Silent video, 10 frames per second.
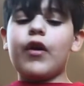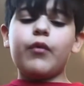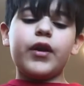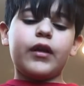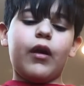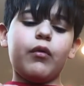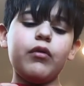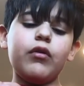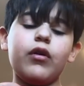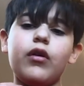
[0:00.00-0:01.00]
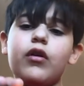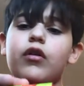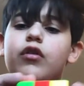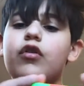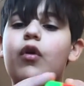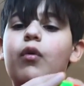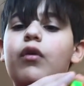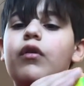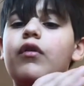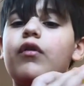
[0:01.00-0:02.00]
to do that right now.
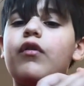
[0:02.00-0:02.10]
So,